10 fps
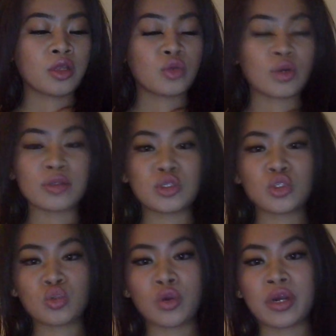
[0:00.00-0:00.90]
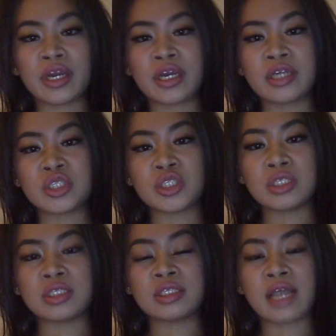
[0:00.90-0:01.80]
Throughout the story, she
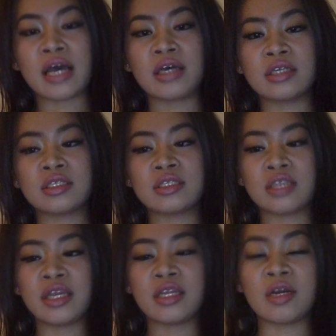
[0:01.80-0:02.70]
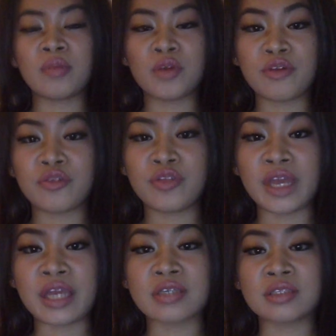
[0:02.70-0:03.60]
says a number of
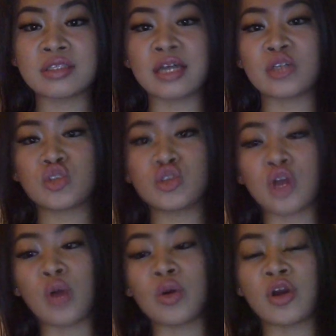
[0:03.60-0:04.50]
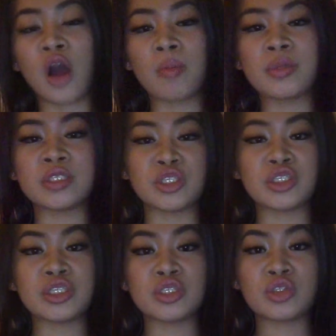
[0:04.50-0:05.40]
things that show her
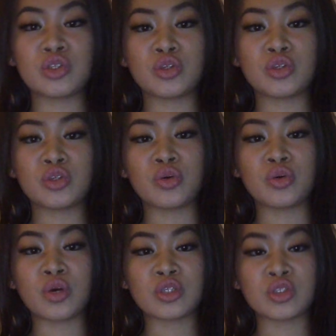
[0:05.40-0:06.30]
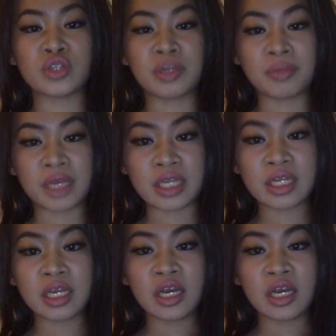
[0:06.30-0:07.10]
opposition to her treatment.